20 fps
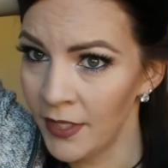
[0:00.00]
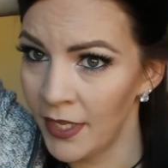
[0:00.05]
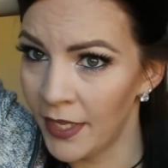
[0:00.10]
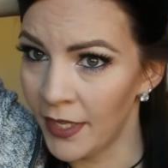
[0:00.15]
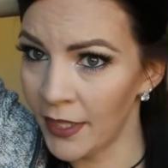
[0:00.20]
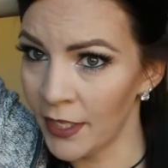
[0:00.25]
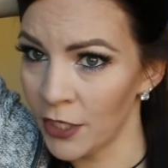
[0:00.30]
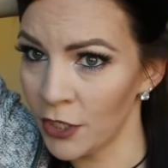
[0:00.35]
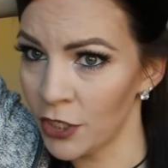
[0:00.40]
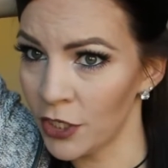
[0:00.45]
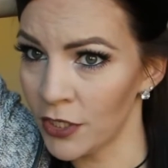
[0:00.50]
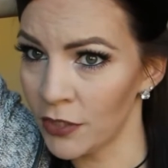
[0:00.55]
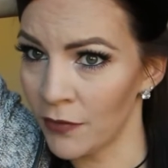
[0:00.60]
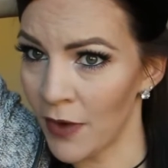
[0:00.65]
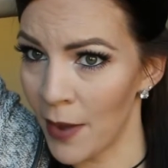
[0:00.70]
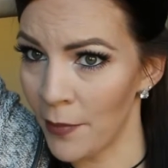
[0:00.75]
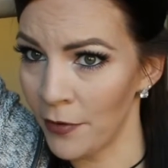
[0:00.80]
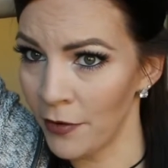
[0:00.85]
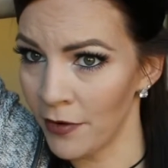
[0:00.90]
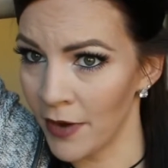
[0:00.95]
And then you just
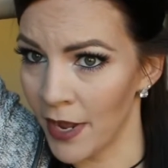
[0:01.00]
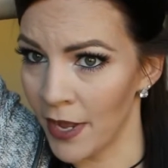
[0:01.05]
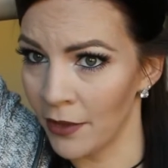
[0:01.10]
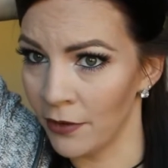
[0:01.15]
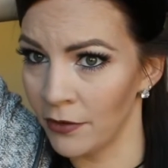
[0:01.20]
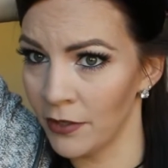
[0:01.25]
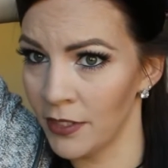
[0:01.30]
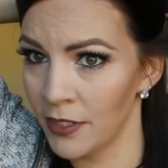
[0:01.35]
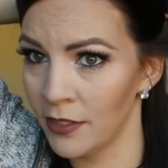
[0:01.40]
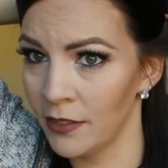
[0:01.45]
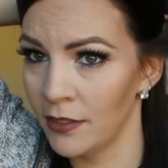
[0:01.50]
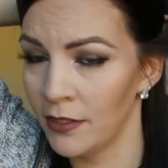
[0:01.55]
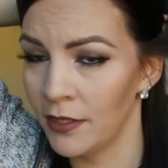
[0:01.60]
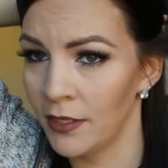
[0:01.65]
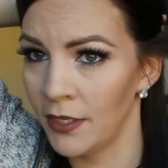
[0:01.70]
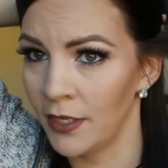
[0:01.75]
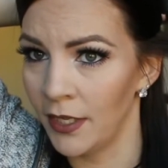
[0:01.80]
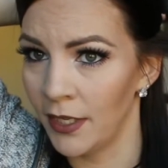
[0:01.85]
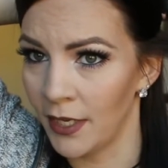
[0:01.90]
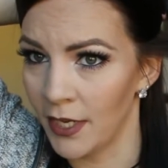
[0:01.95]
wrap around,
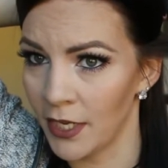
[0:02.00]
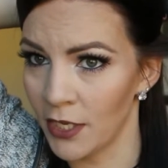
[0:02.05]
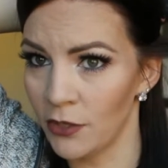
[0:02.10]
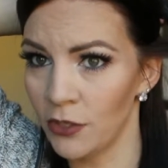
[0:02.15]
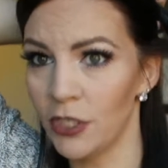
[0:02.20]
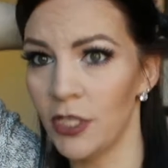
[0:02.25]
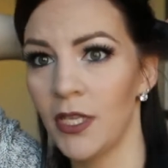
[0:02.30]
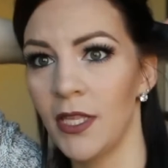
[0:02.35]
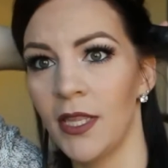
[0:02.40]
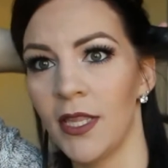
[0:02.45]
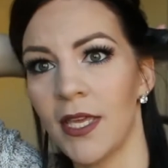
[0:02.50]
and I usually